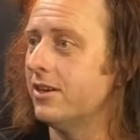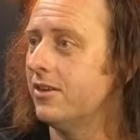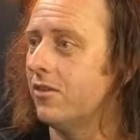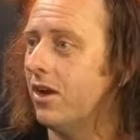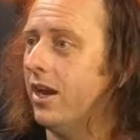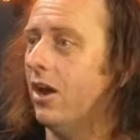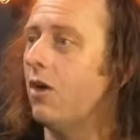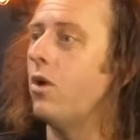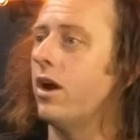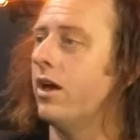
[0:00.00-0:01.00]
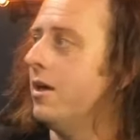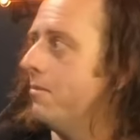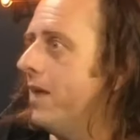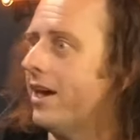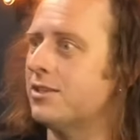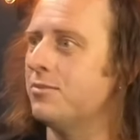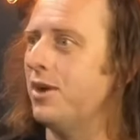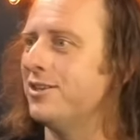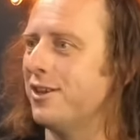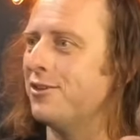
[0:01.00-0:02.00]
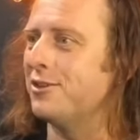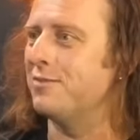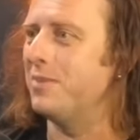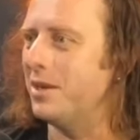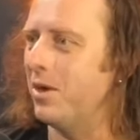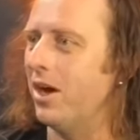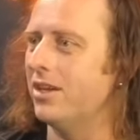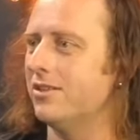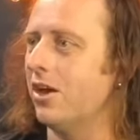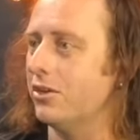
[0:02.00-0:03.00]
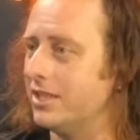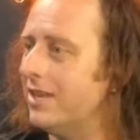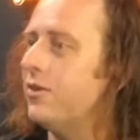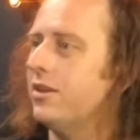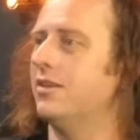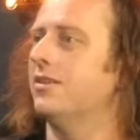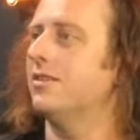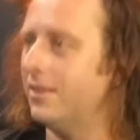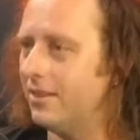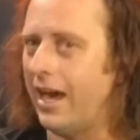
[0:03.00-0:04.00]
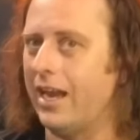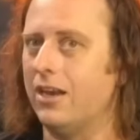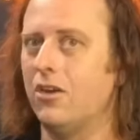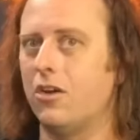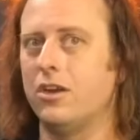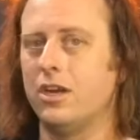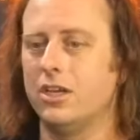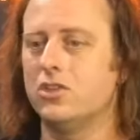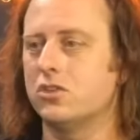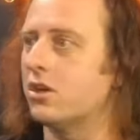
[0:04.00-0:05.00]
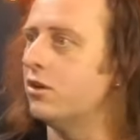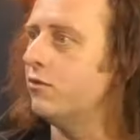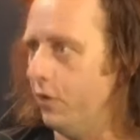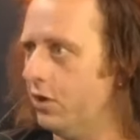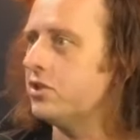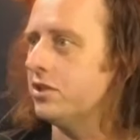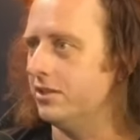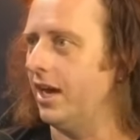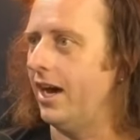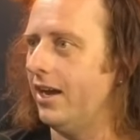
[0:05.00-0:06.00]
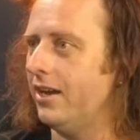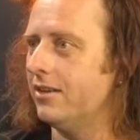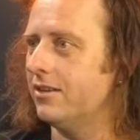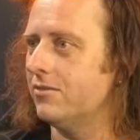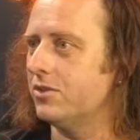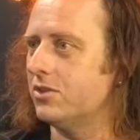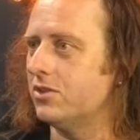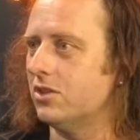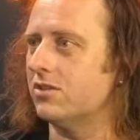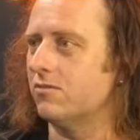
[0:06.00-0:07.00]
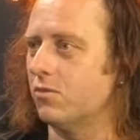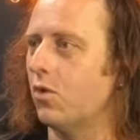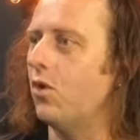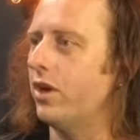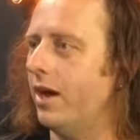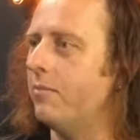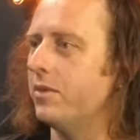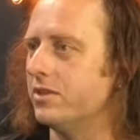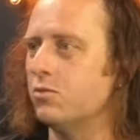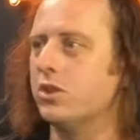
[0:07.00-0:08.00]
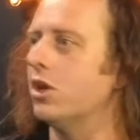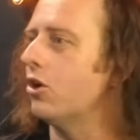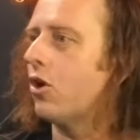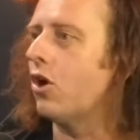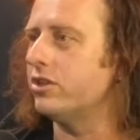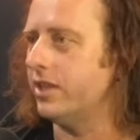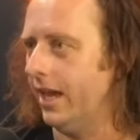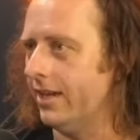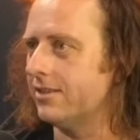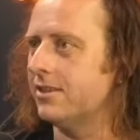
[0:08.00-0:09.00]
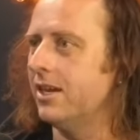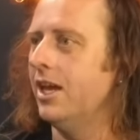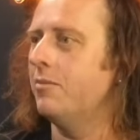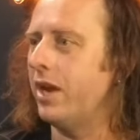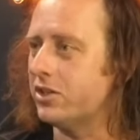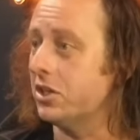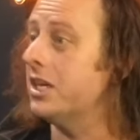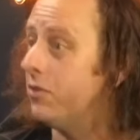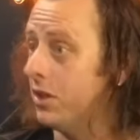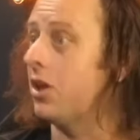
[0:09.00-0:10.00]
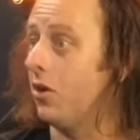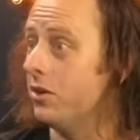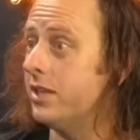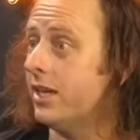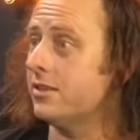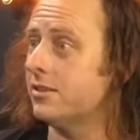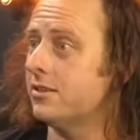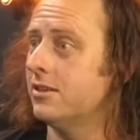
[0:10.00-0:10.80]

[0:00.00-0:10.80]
right? And I want to maximize those and minimize those. Give it that not just conversion data, which is just raw numbers with no context, but actually give it the context